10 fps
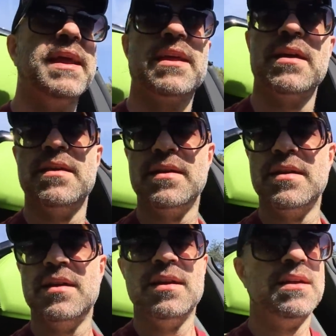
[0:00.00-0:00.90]
week.
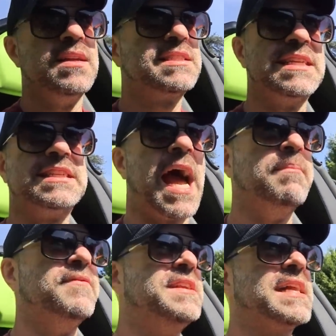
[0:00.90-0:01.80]
This is a
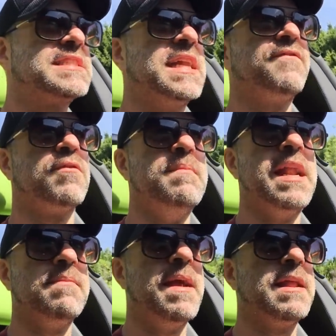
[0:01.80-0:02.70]
time of destiny for
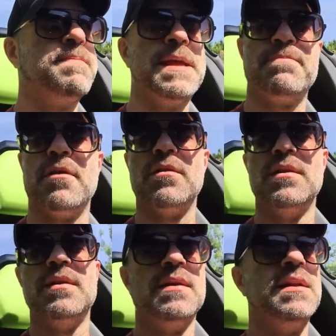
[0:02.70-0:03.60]
many, many people.
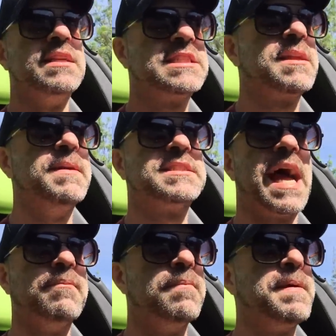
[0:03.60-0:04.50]
This is going to be a
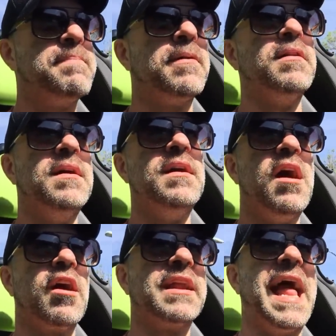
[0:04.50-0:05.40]
time when people
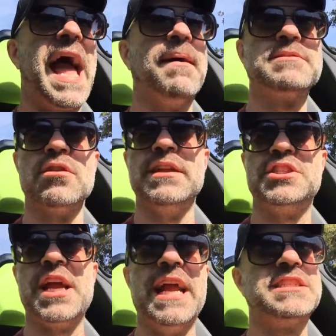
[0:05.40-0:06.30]
are going to absolutely
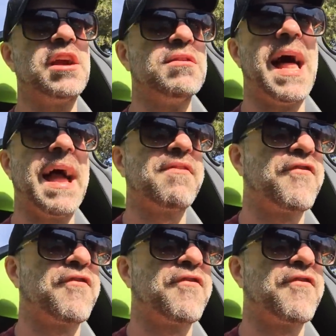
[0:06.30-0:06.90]
change their lives